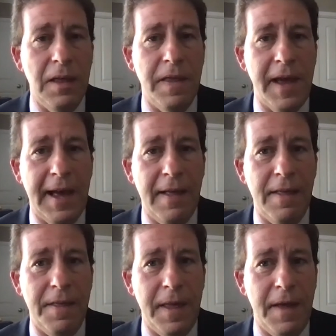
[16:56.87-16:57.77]
that
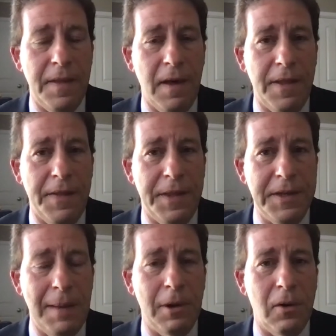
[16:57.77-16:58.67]
the
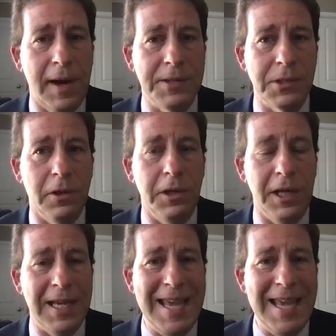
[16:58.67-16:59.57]
Democrats are going
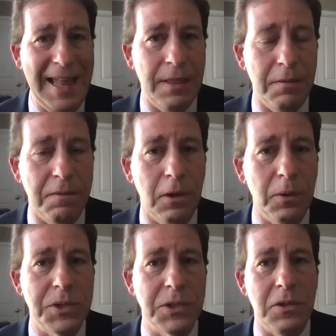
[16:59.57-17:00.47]
to get the
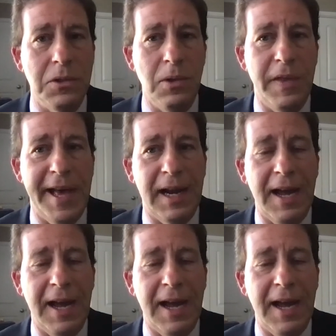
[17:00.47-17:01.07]
votes to do that.